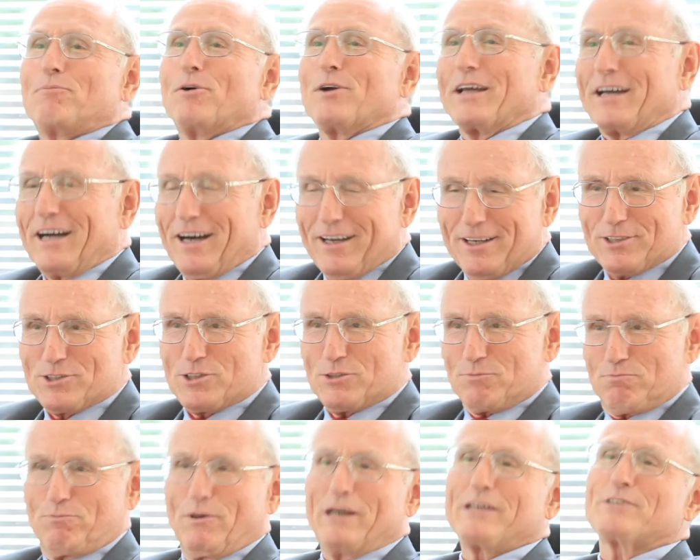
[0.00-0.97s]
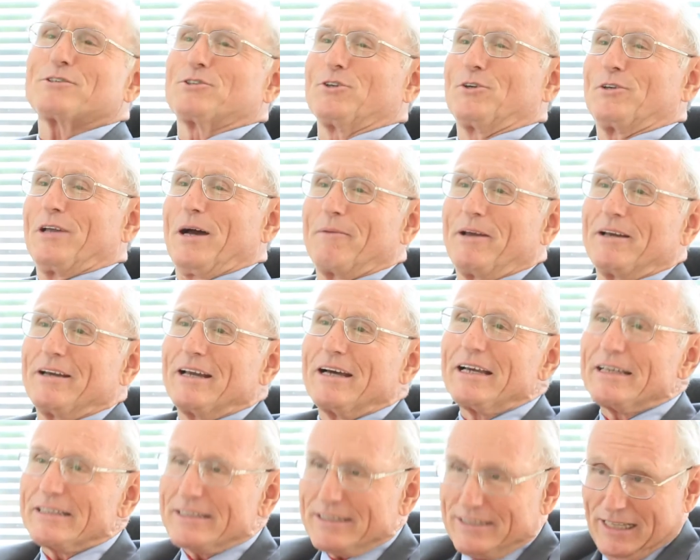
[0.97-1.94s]
putting on his spacesuit. I mean,
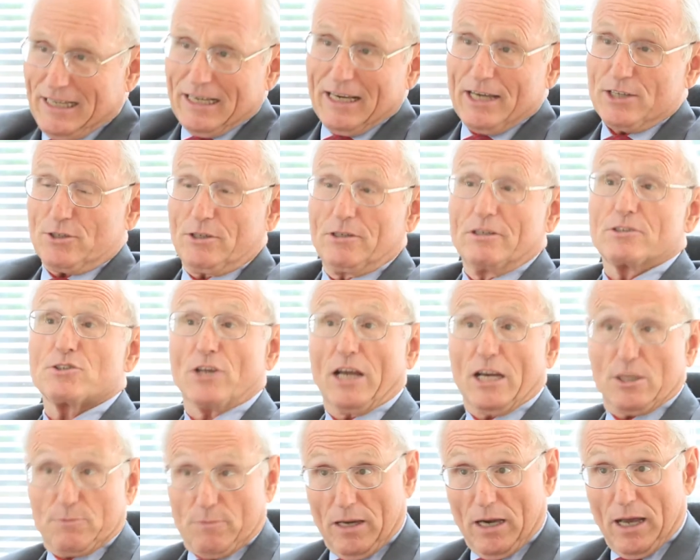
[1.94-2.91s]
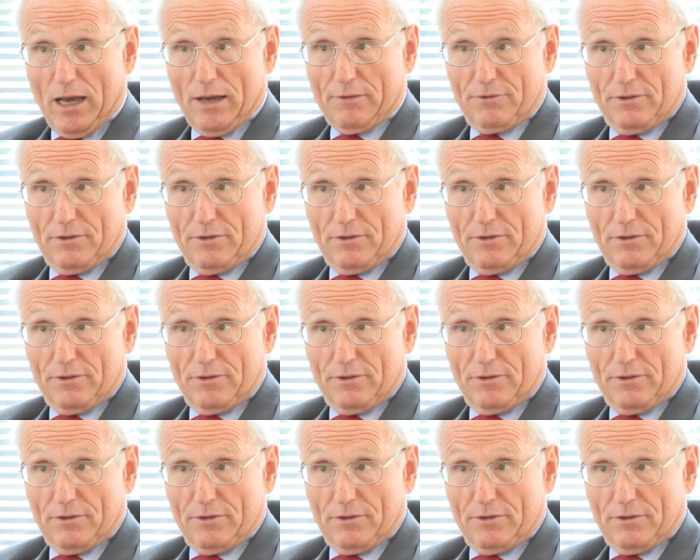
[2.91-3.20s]
chelation changed my life.